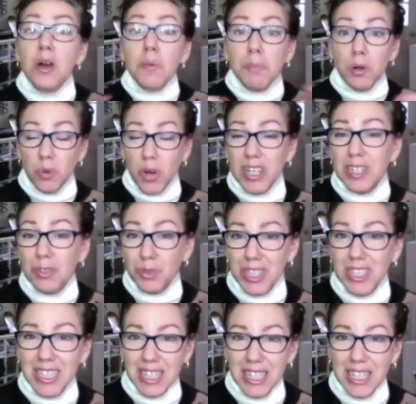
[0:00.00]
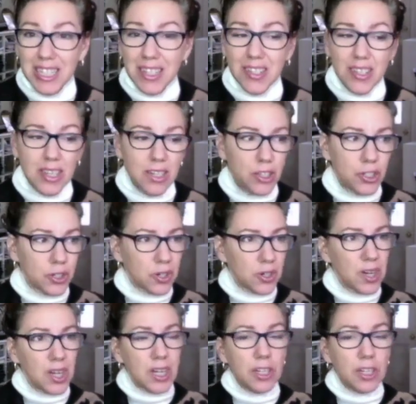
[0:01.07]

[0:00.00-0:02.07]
But what it really is you're